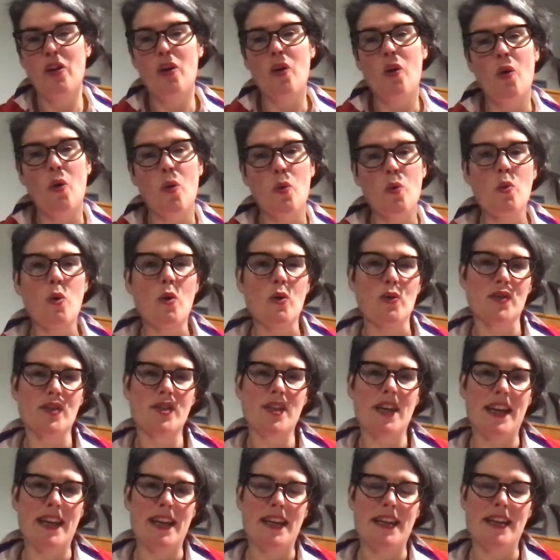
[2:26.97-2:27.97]
or was
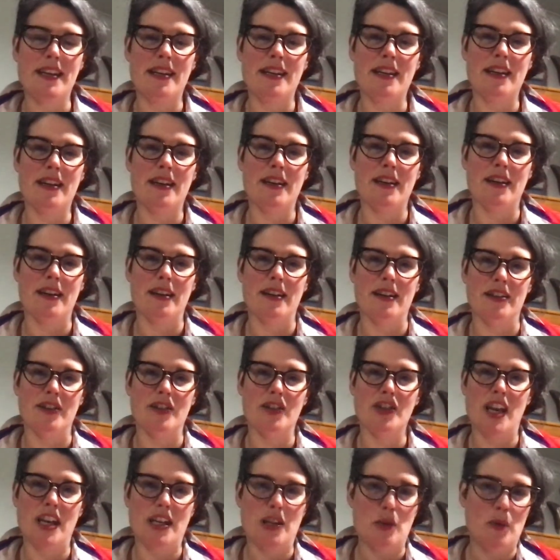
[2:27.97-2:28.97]
he a
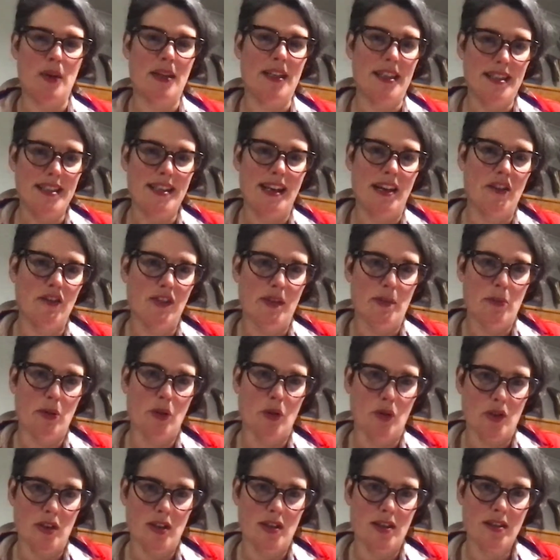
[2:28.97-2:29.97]
genuinely self
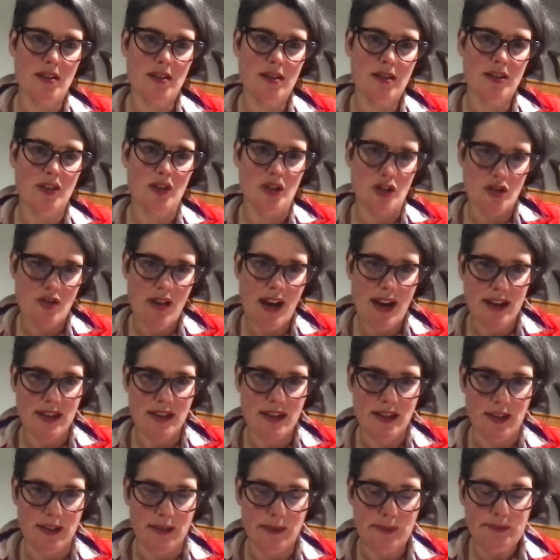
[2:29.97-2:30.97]
employed contractor?